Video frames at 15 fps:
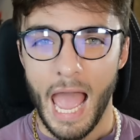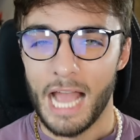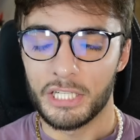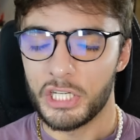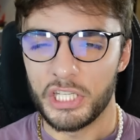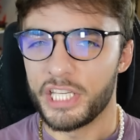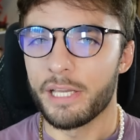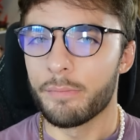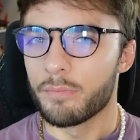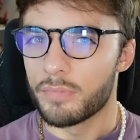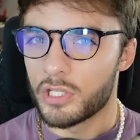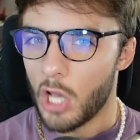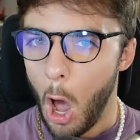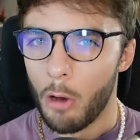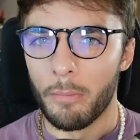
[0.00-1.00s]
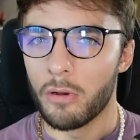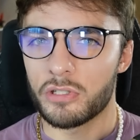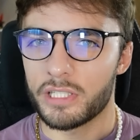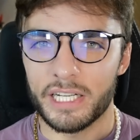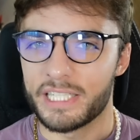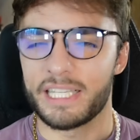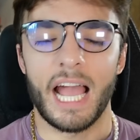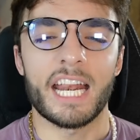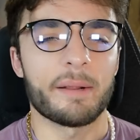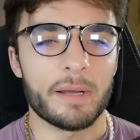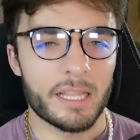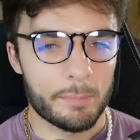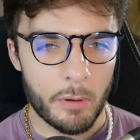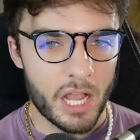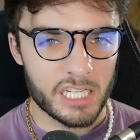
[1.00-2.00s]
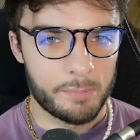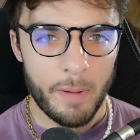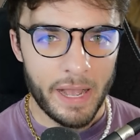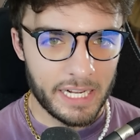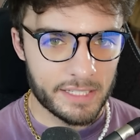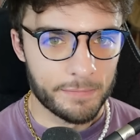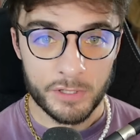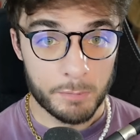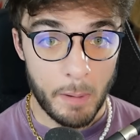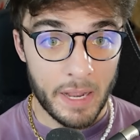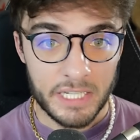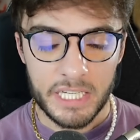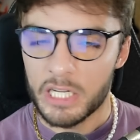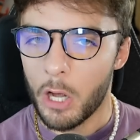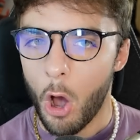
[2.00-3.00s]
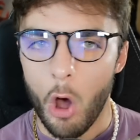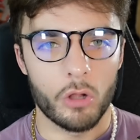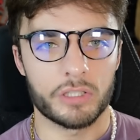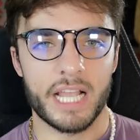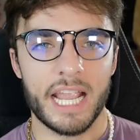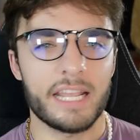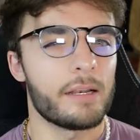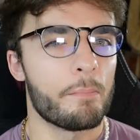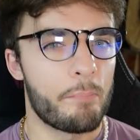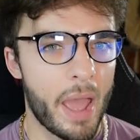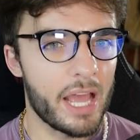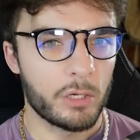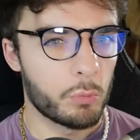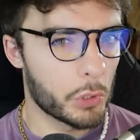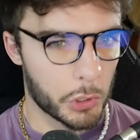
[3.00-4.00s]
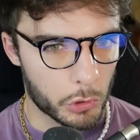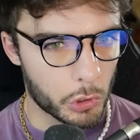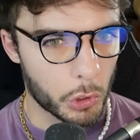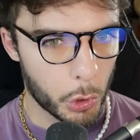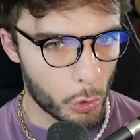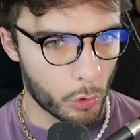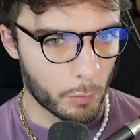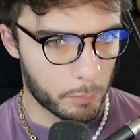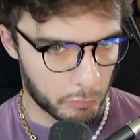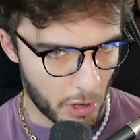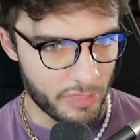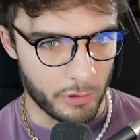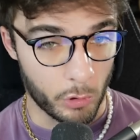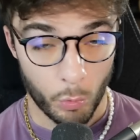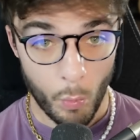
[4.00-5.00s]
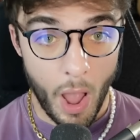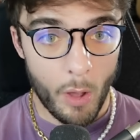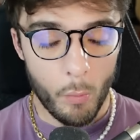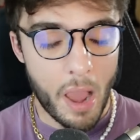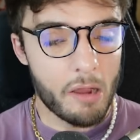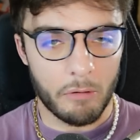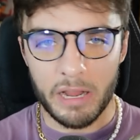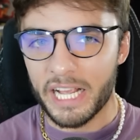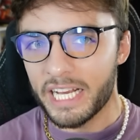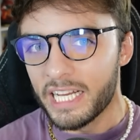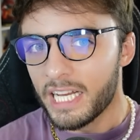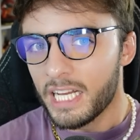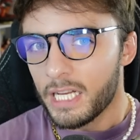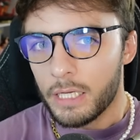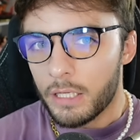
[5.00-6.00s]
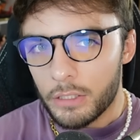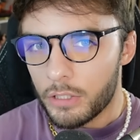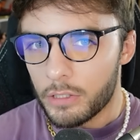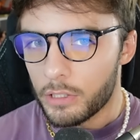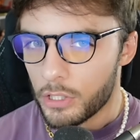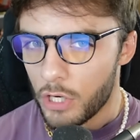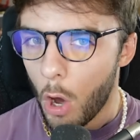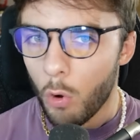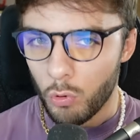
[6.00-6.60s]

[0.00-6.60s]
as she seems almost excited by the prospects of spending all day in bed with her little brother while wearing no